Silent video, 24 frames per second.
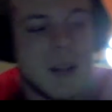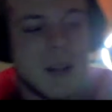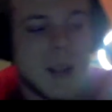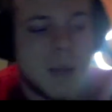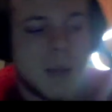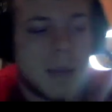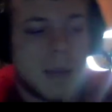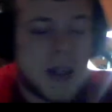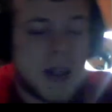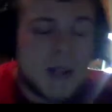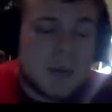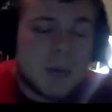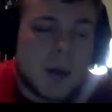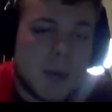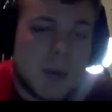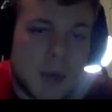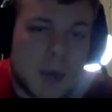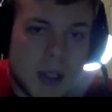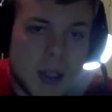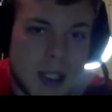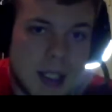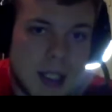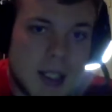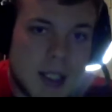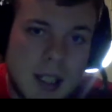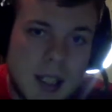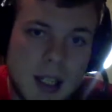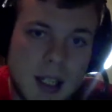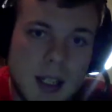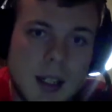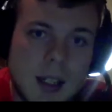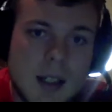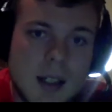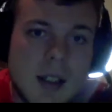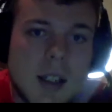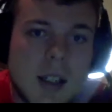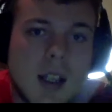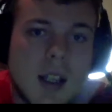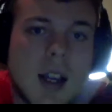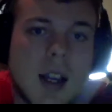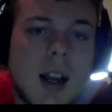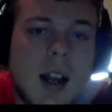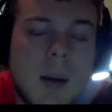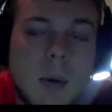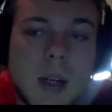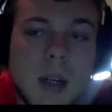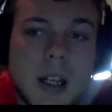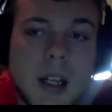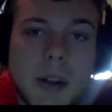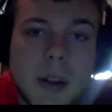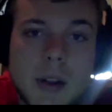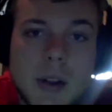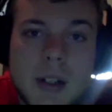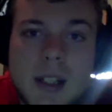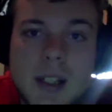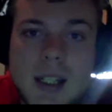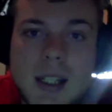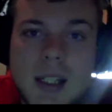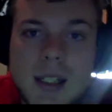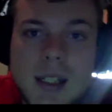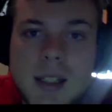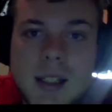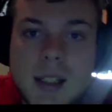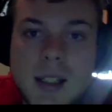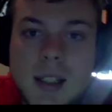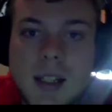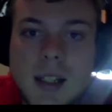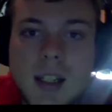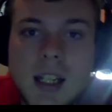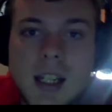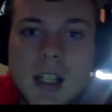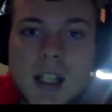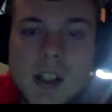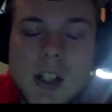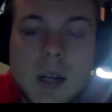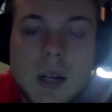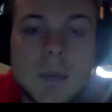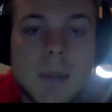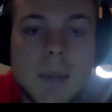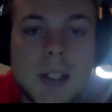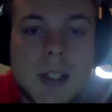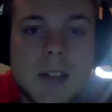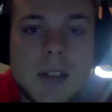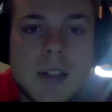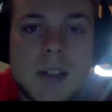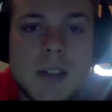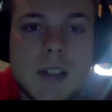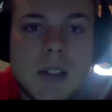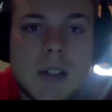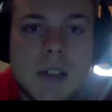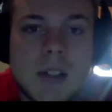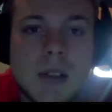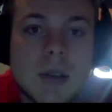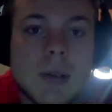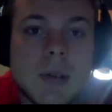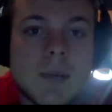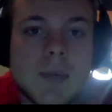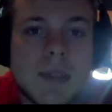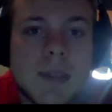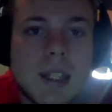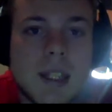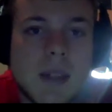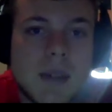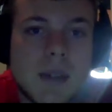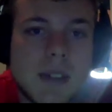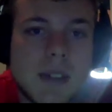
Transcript: baseball market that I want to learn in and jump into. It was